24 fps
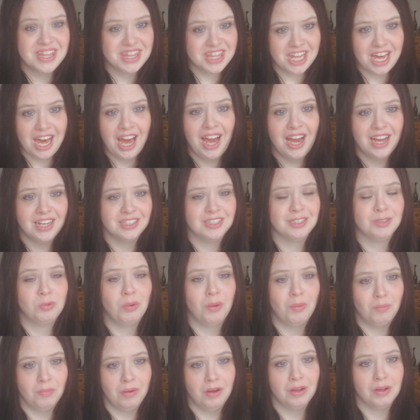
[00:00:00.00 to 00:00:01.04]
That's
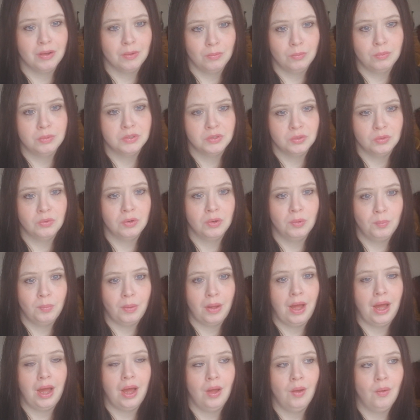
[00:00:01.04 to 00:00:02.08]
what Michael was all
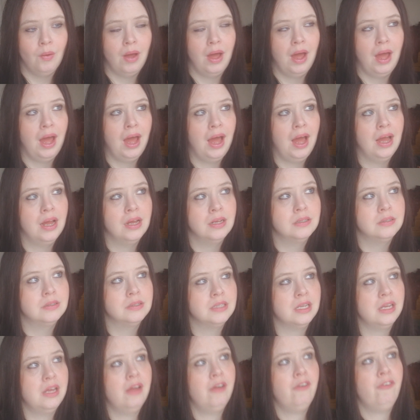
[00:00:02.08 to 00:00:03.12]
about.
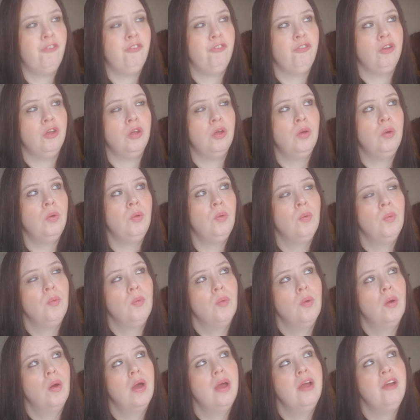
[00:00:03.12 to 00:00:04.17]
And if you
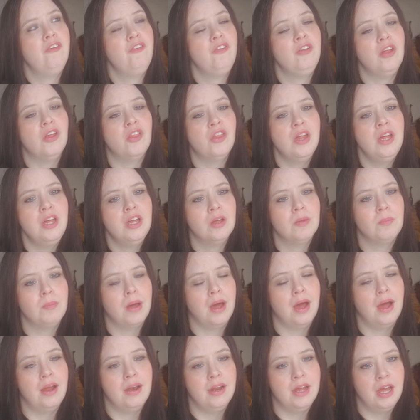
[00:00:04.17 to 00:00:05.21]
think
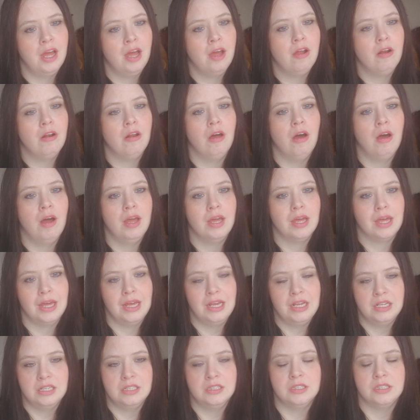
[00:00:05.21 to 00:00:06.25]
about it, like
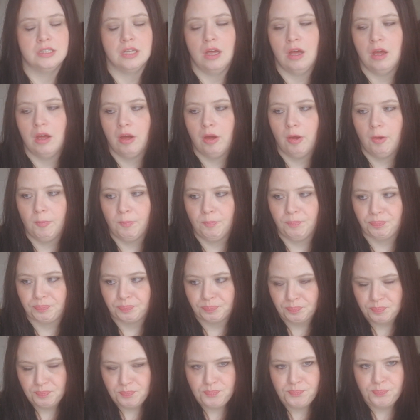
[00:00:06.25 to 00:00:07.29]
his
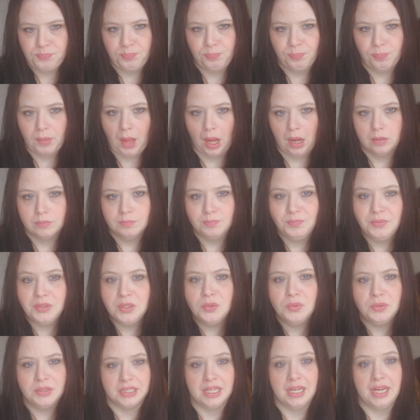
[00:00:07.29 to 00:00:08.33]

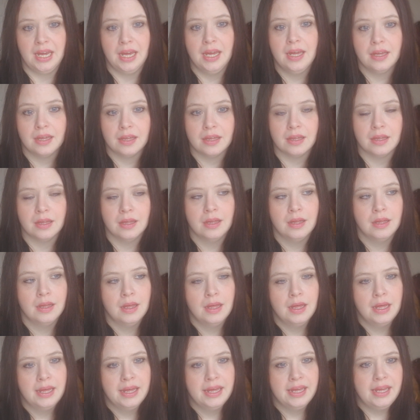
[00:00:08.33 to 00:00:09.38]
music,
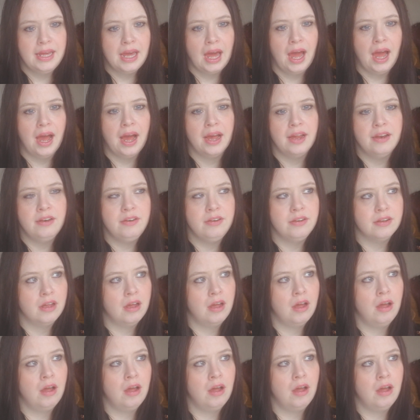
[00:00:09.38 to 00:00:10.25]
he had